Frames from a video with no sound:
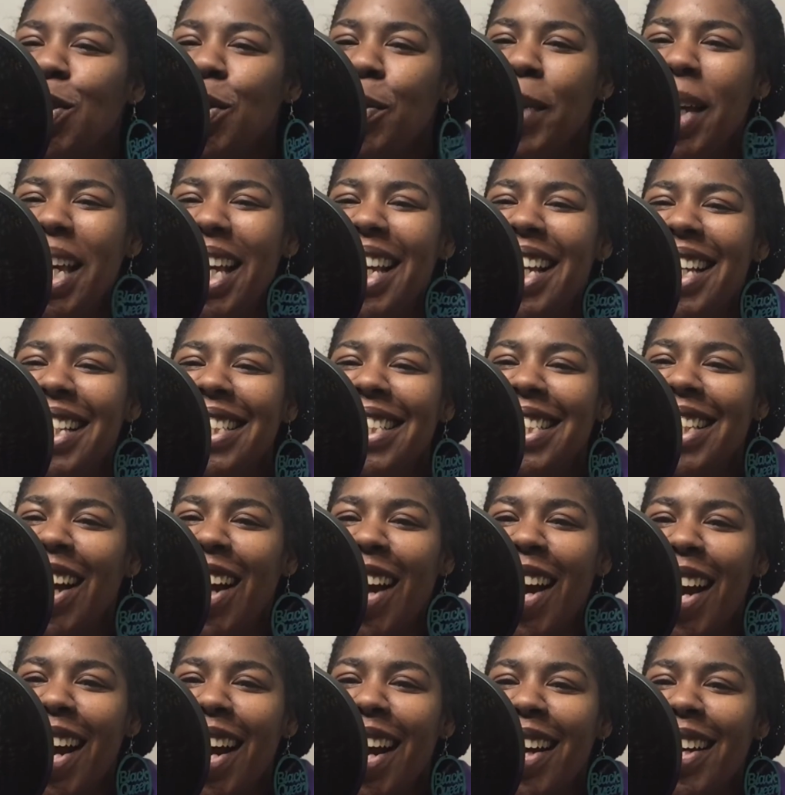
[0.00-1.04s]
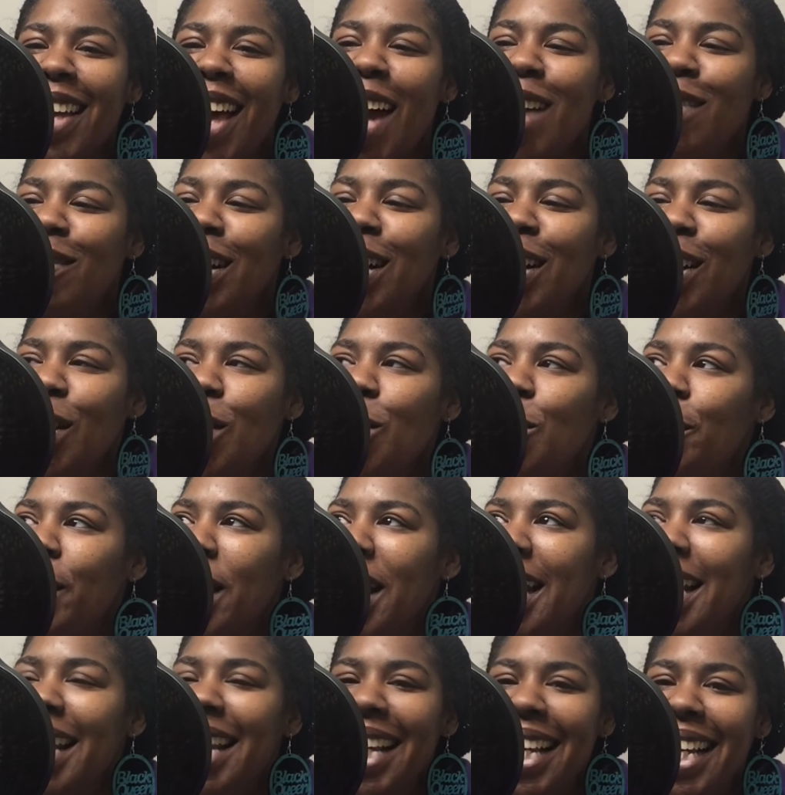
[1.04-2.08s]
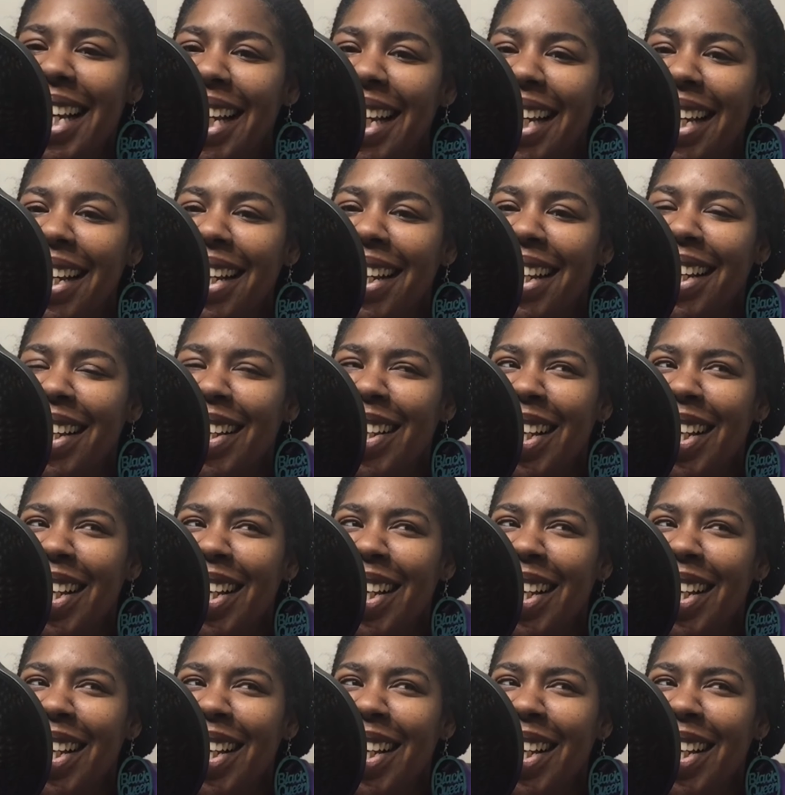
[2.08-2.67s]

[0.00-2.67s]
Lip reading: you mean, sir? Like, what do you mean?